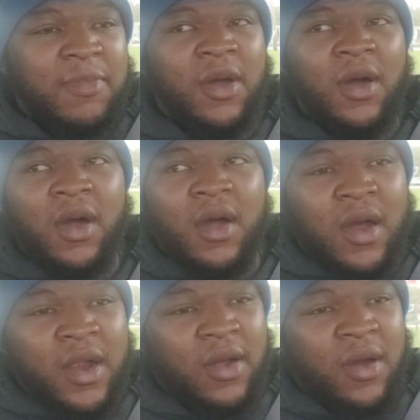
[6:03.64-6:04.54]
to have to be all
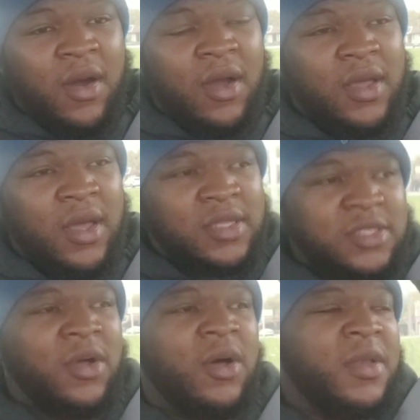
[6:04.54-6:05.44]
heart, all
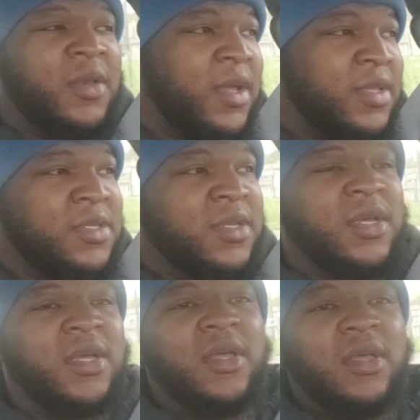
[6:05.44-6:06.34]
guts, all nuts
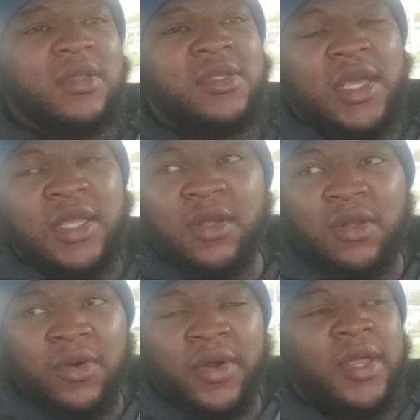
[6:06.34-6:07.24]
to get the
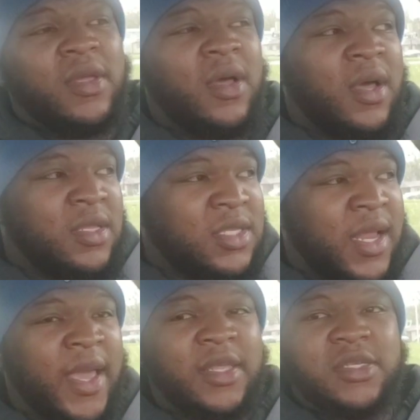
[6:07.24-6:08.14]
glory
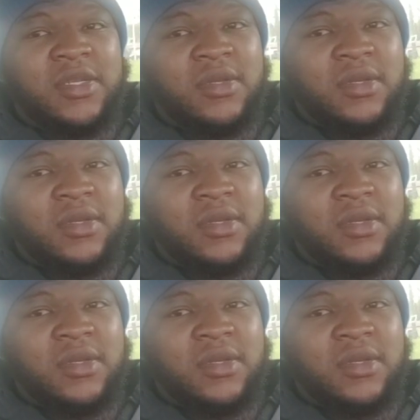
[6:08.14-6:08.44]
tonight.